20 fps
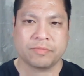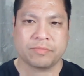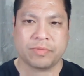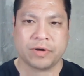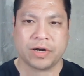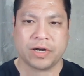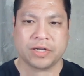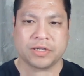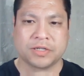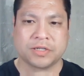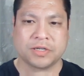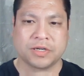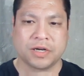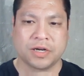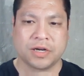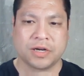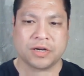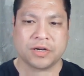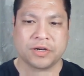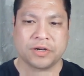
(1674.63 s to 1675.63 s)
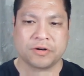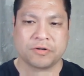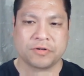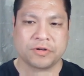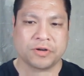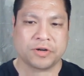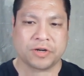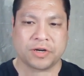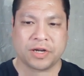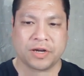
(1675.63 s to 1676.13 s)
but you know,
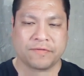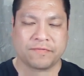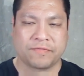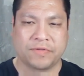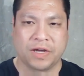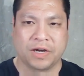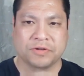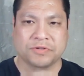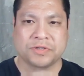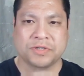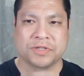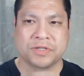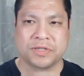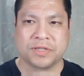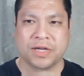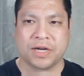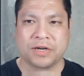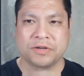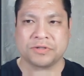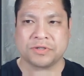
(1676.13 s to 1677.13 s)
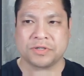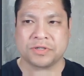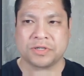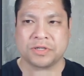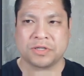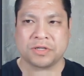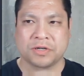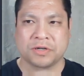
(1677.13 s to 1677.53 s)
you could have thousands and thousands, and the